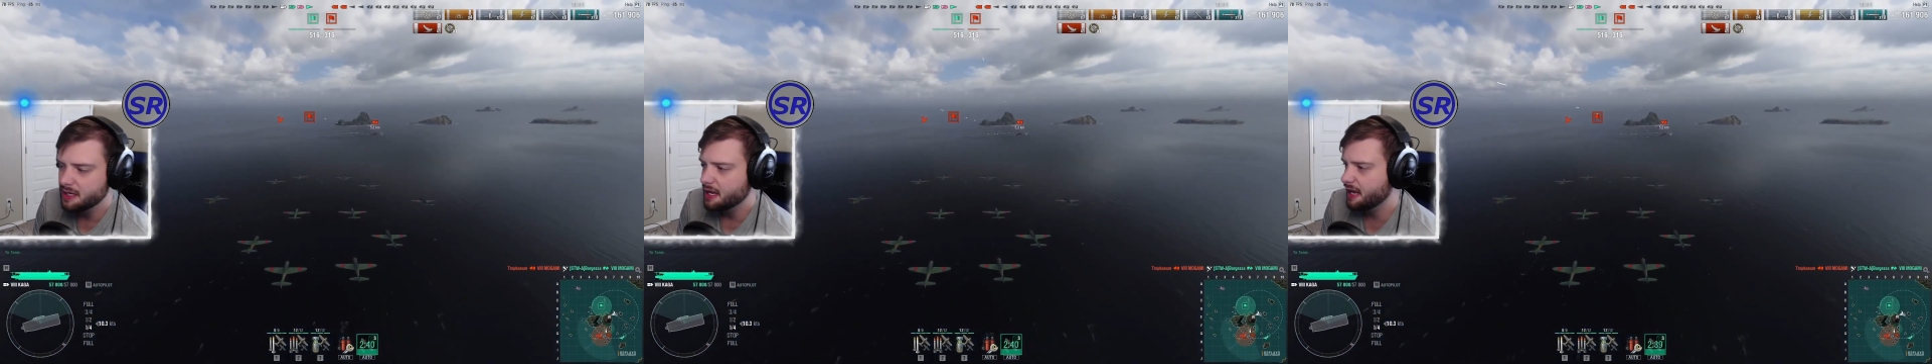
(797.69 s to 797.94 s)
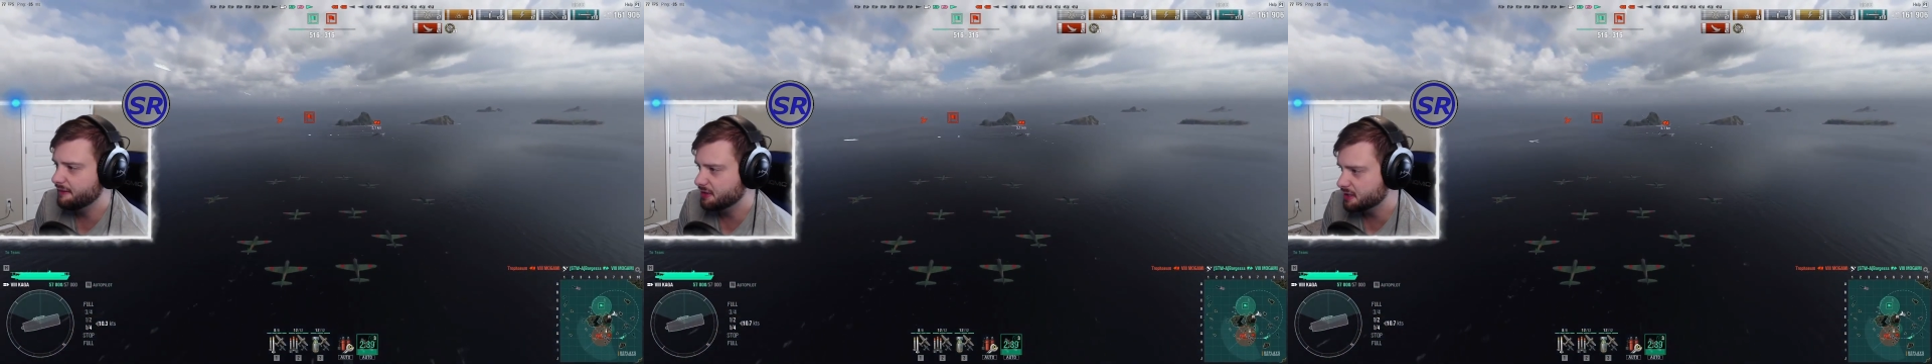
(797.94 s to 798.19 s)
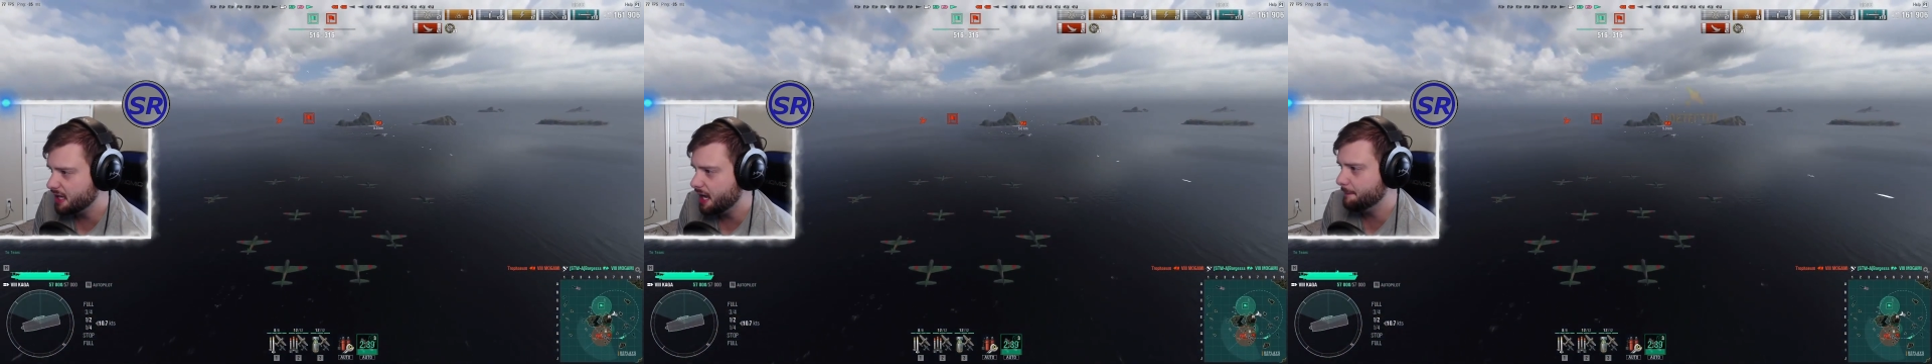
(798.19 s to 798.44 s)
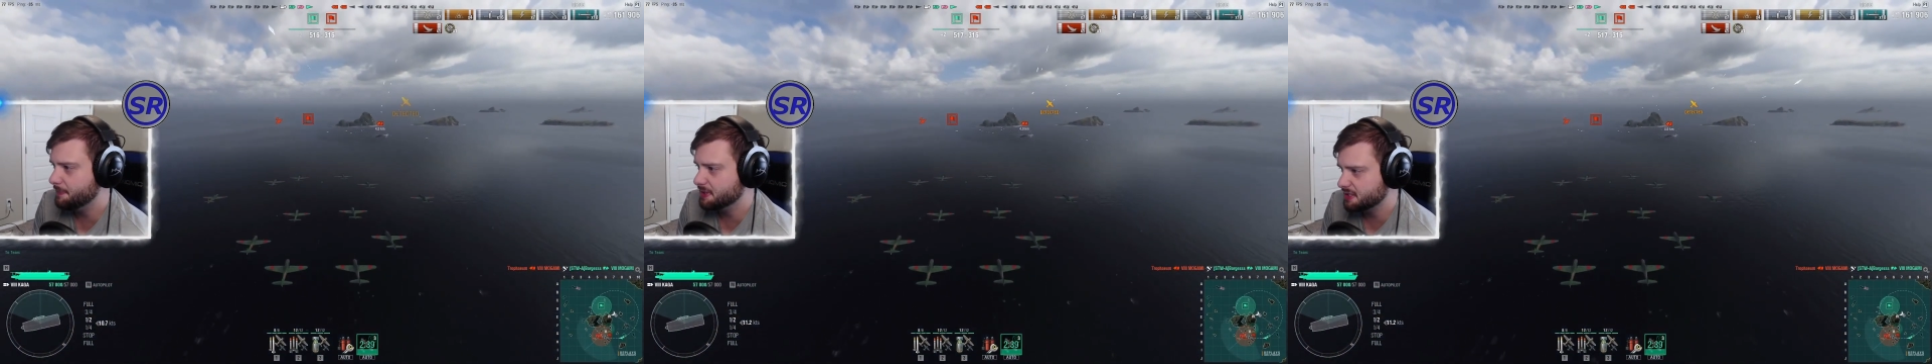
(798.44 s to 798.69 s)
and if you're
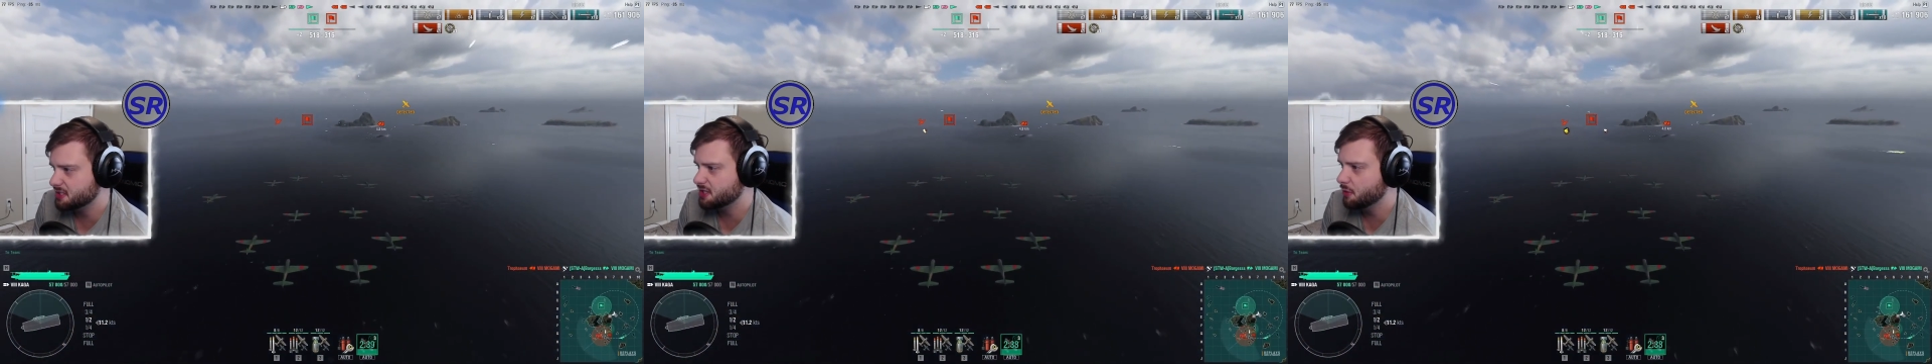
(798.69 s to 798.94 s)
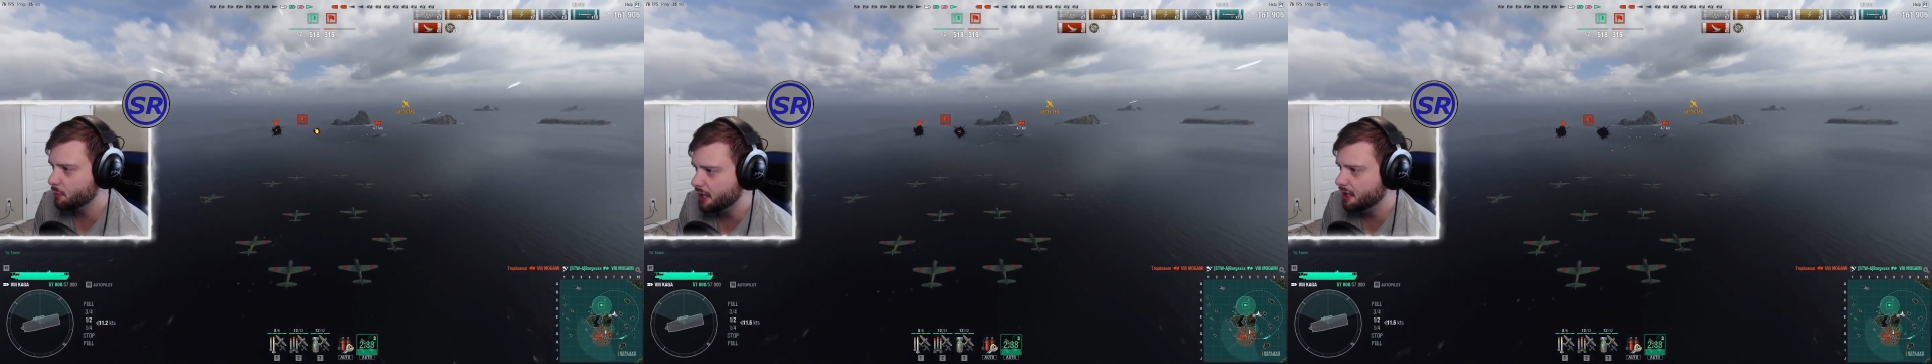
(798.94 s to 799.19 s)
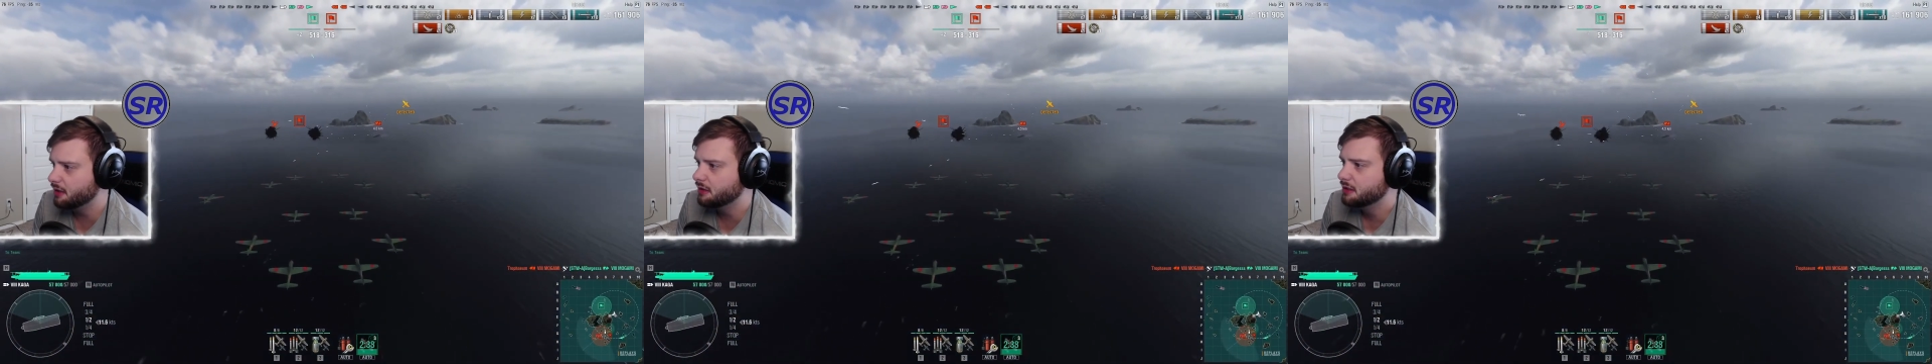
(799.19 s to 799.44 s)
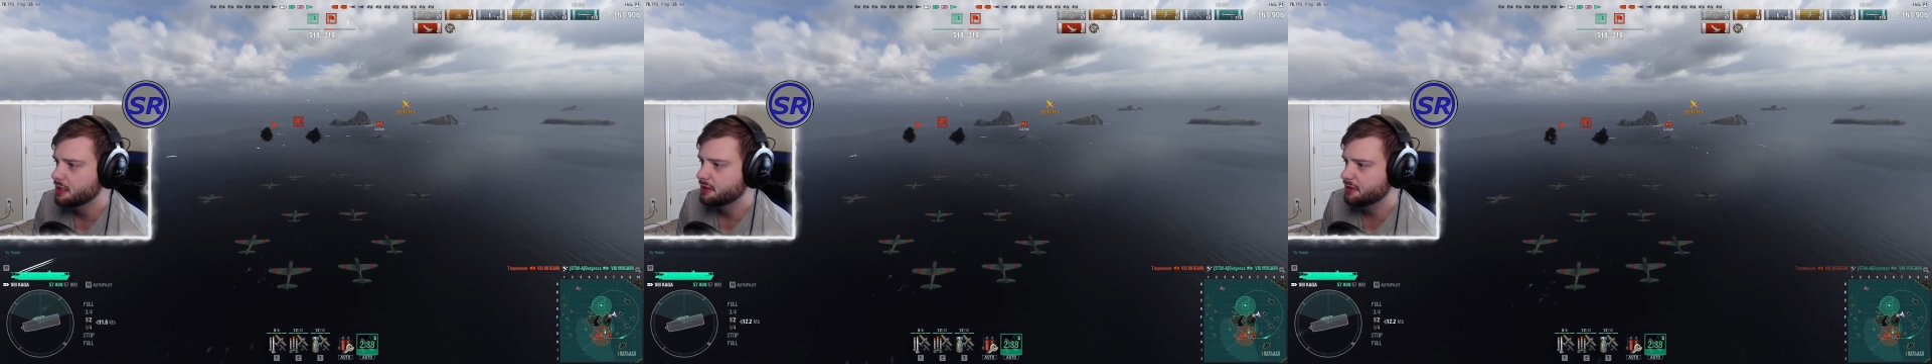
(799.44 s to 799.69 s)
not positioned well,
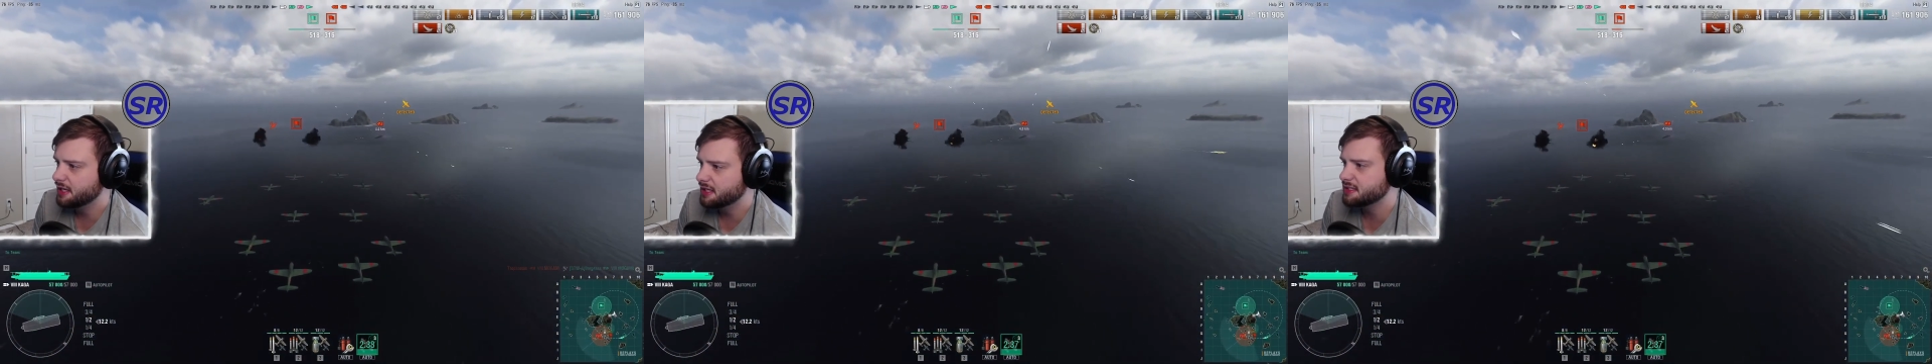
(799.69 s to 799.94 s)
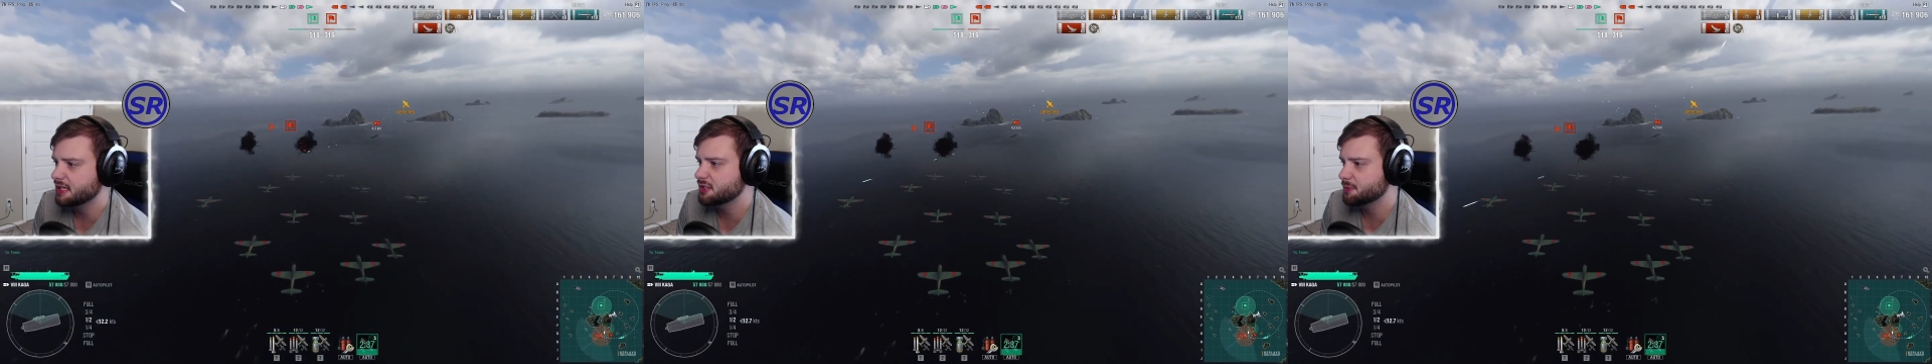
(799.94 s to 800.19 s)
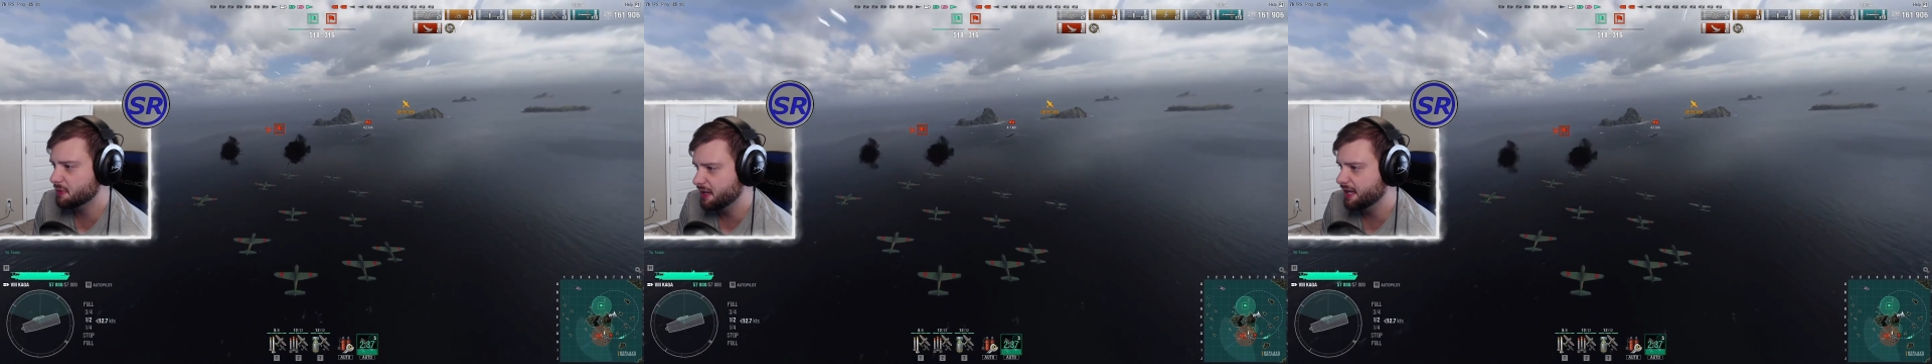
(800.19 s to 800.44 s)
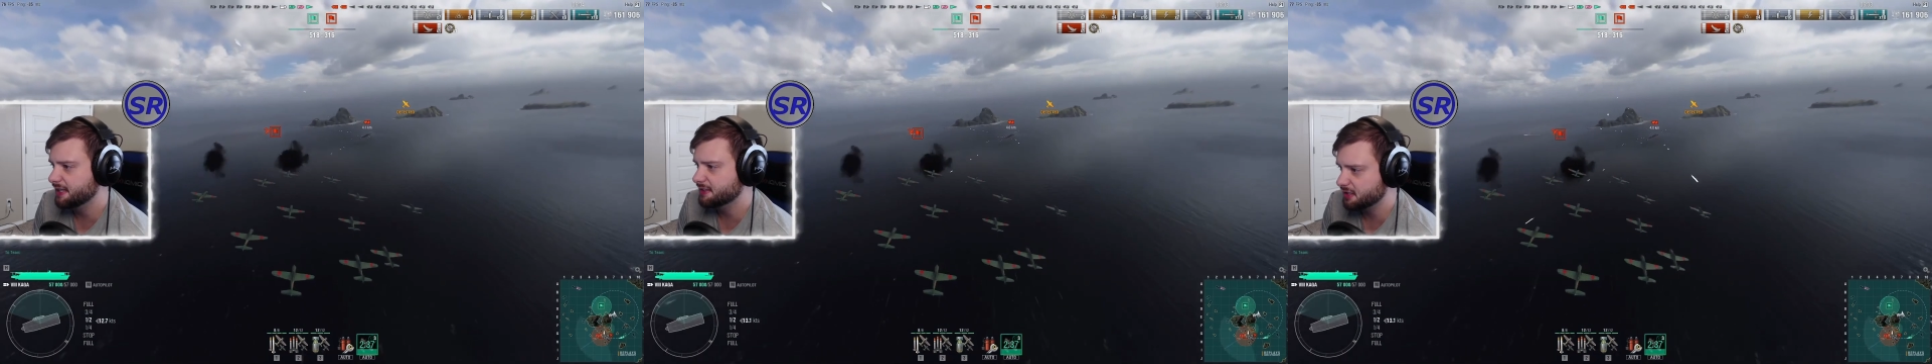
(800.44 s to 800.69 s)
then it takes your
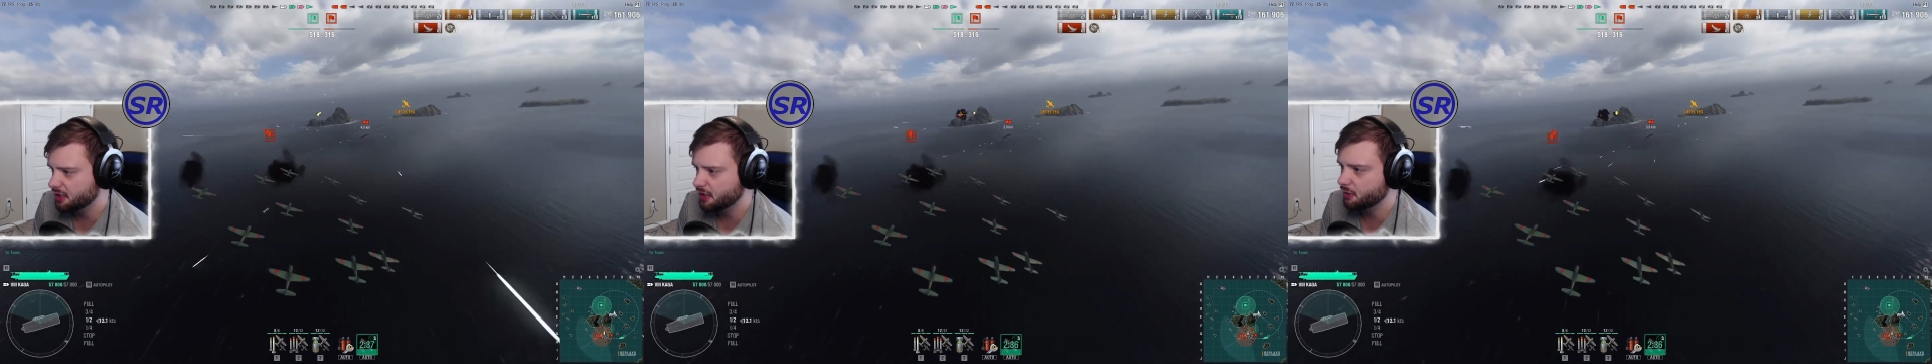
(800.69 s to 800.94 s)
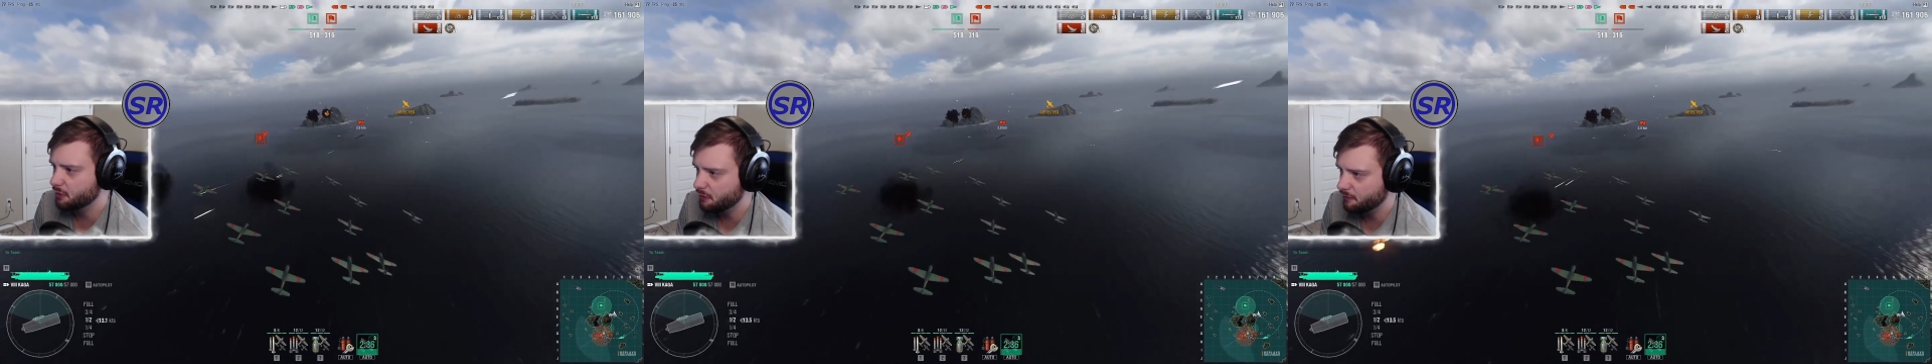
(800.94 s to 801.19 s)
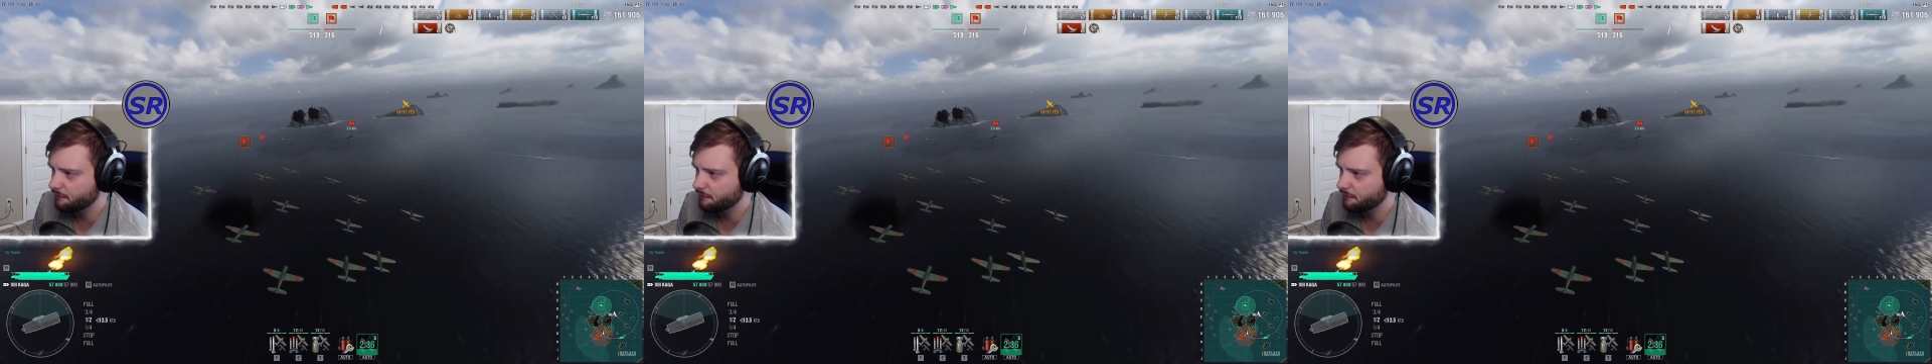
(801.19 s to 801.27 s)
planes, you know,